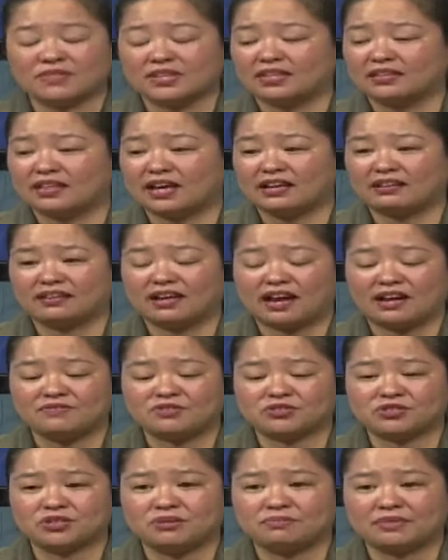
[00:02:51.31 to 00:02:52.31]
that live
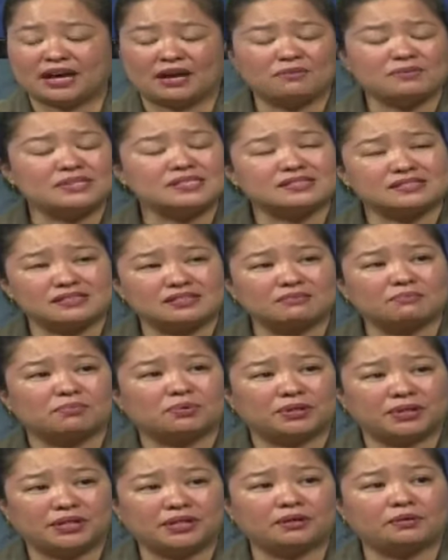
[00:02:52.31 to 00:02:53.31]
stream, that was
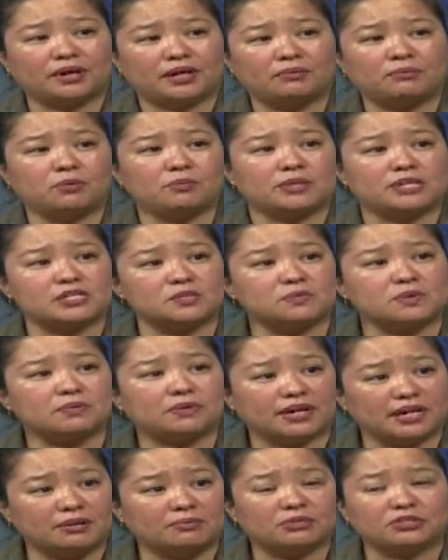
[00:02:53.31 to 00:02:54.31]
pretty incredible because we were
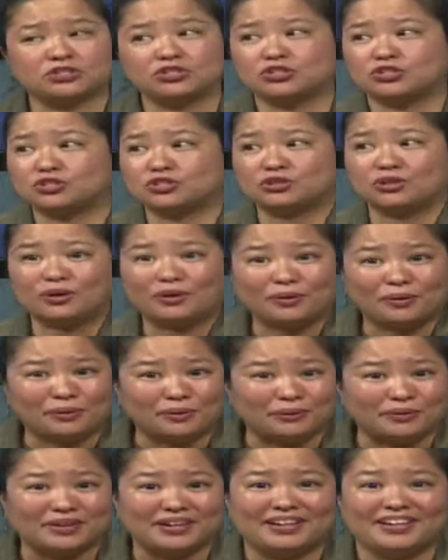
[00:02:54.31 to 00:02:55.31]
able to show
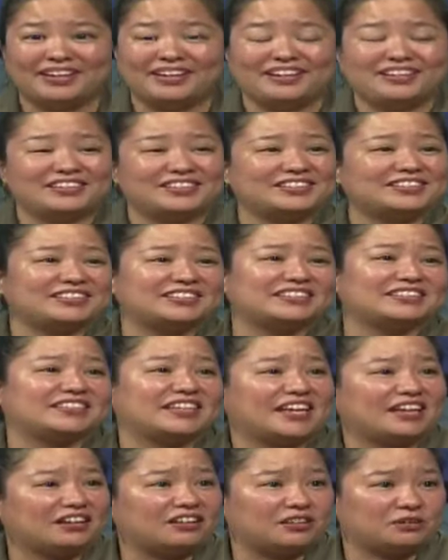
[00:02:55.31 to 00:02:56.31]
just the
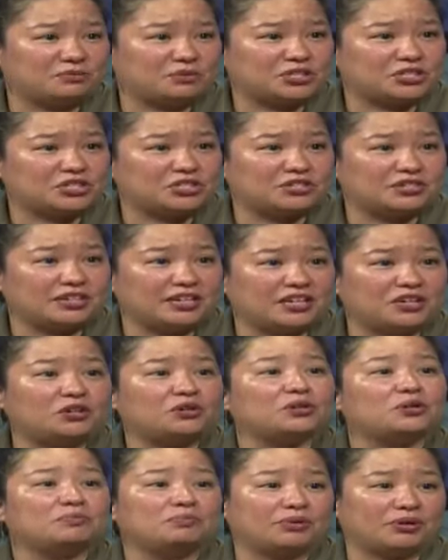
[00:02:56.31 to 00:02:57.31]
scale at which it
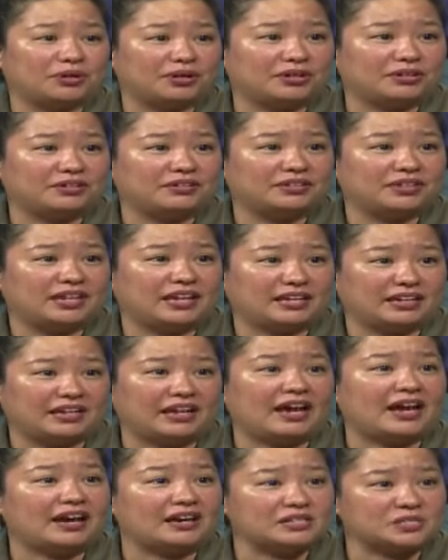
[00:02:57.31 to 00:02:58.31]
could burn and it
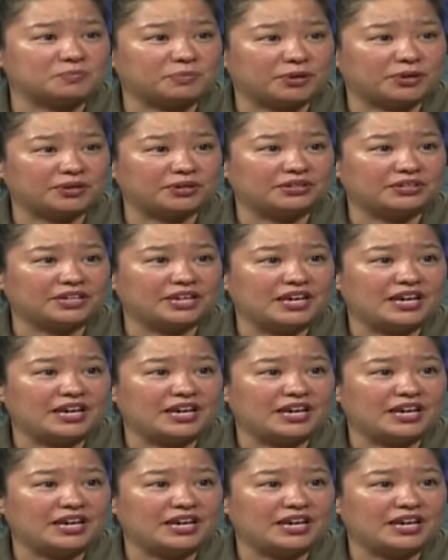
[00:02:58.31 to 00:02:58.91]
has burned.